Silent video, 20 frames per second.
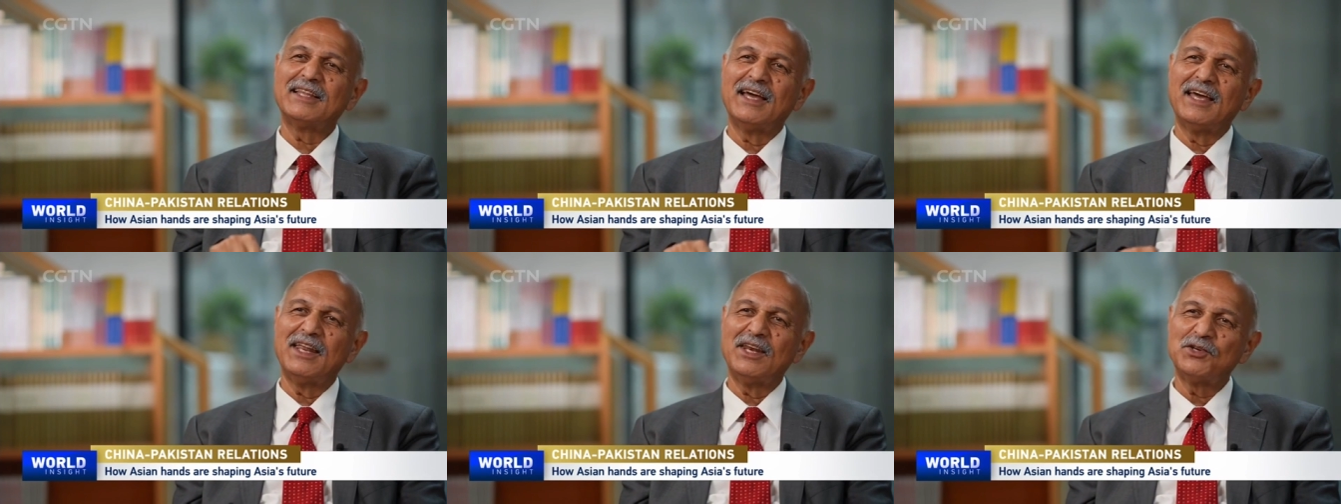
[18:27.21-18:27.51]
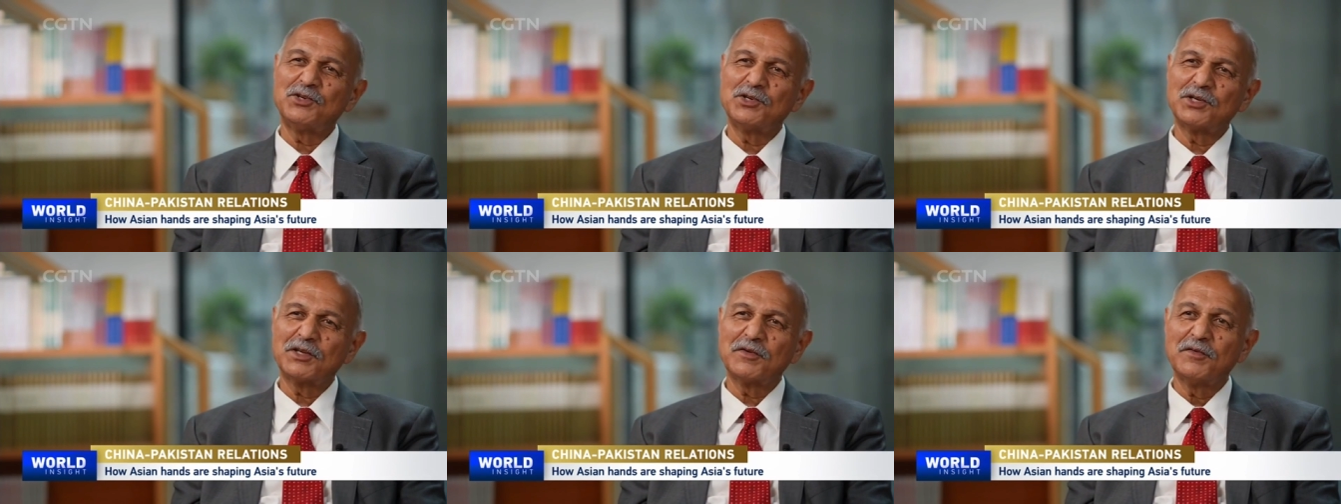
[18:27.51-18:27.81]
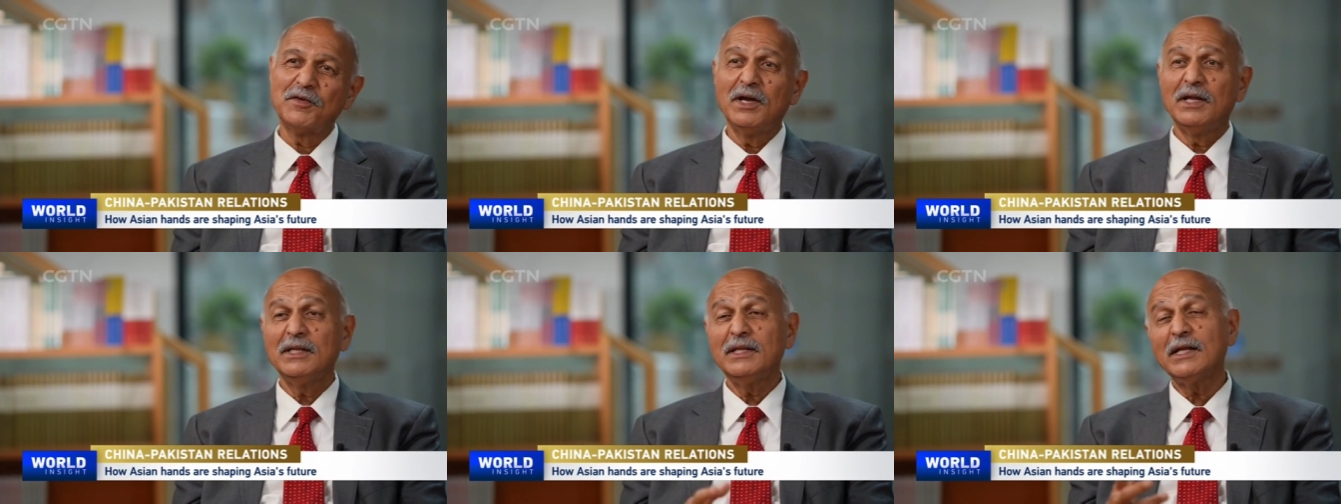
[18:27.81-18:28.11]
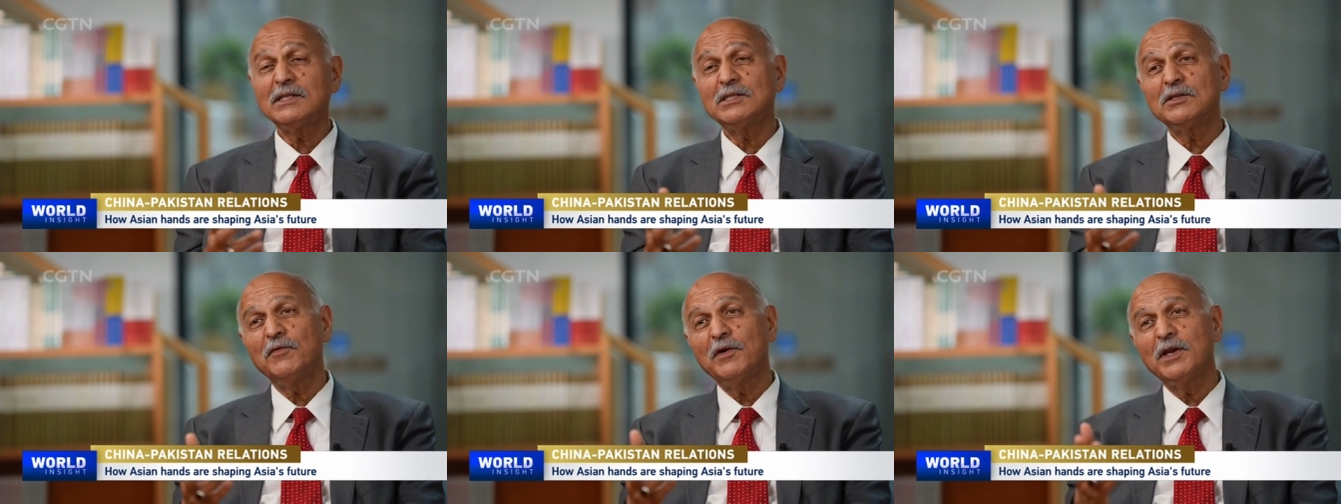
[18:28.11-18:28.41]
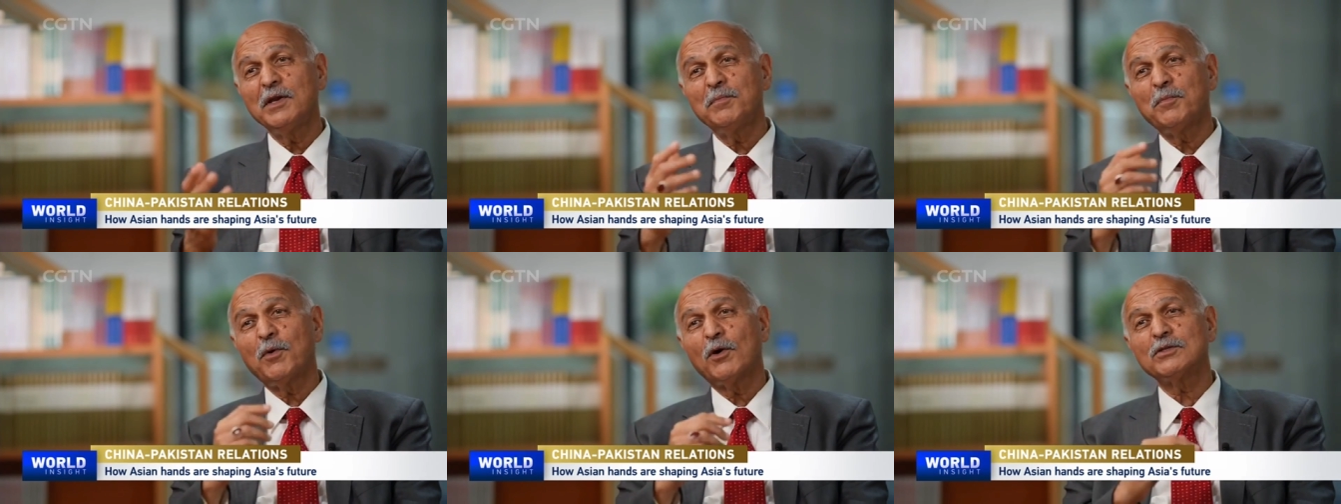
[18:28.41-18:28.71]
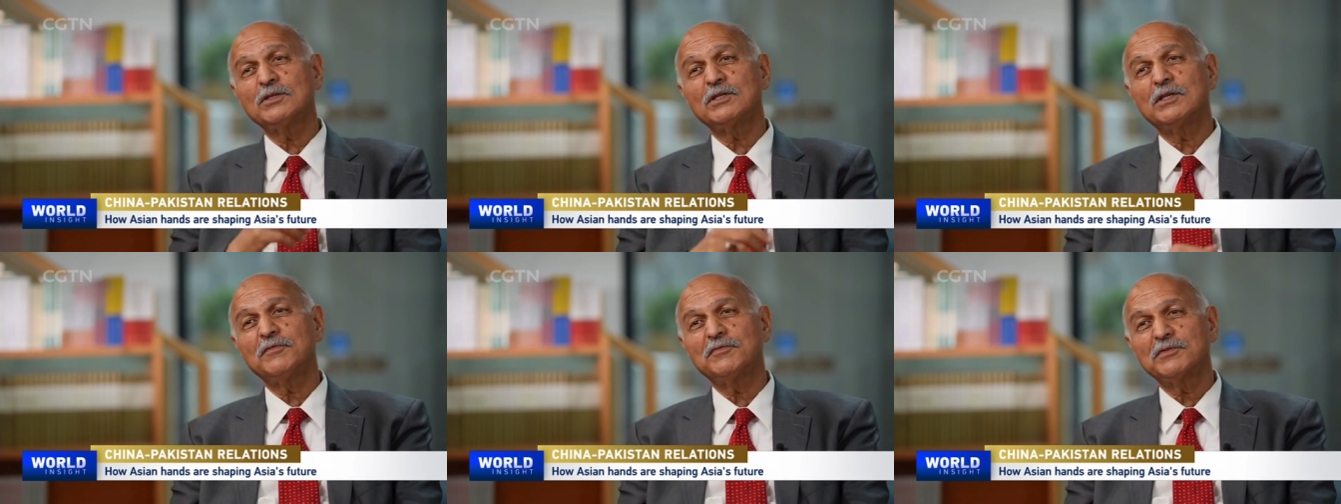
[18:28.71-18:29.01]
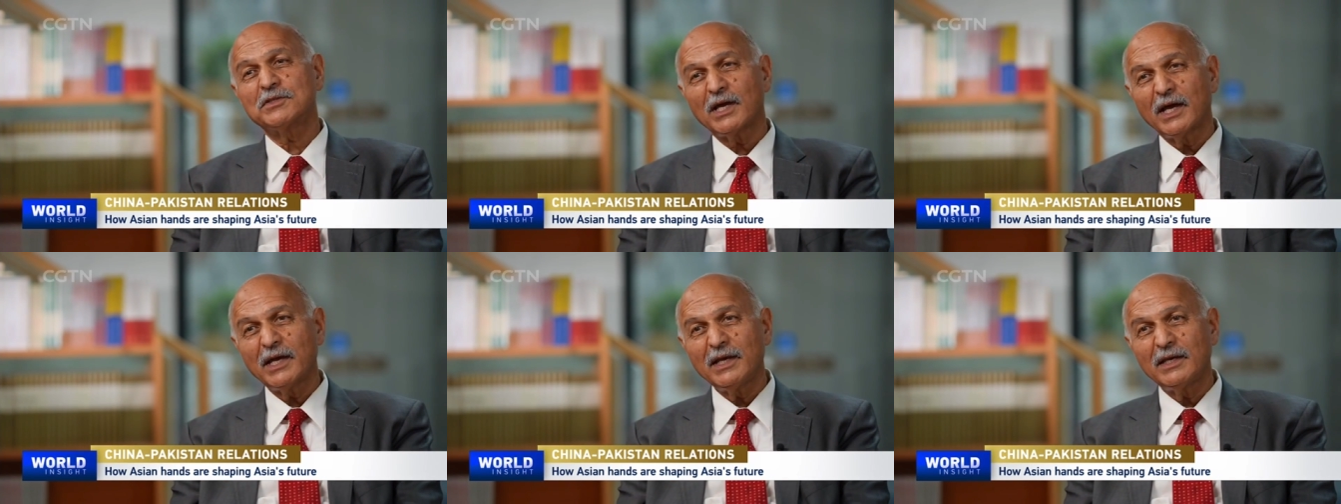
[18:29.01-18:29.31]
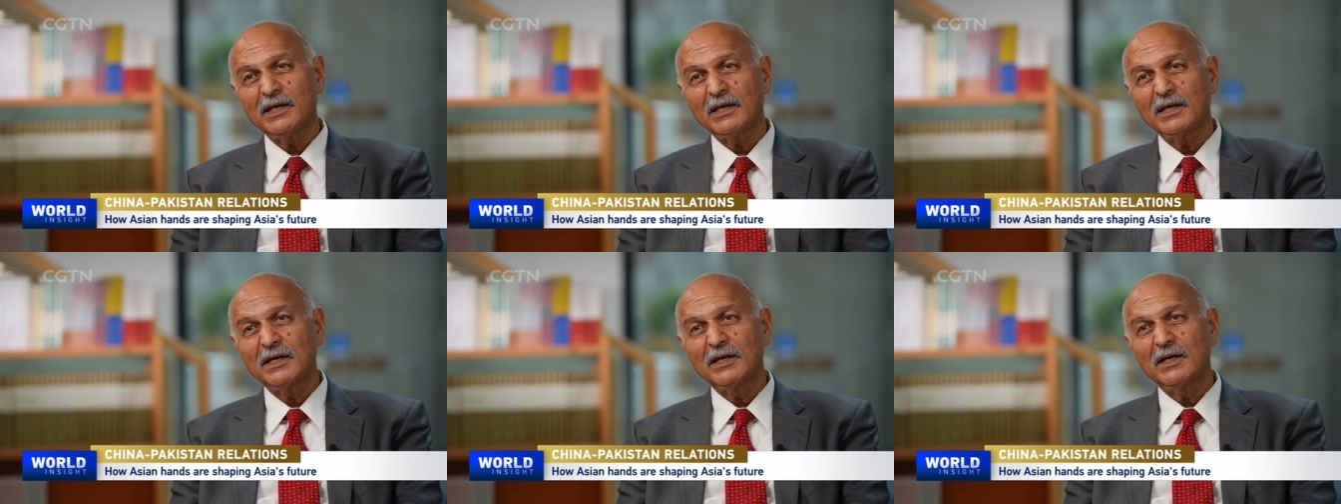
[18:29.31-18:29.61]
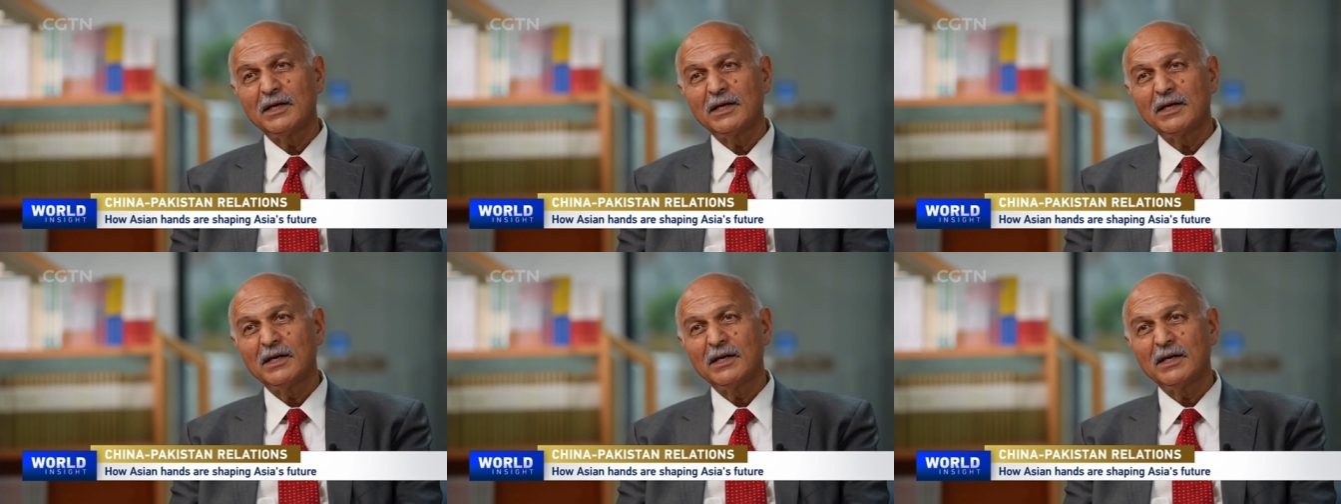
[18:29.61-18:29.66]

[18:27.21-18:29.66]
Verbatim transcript: the initiative. That's a very positive sign.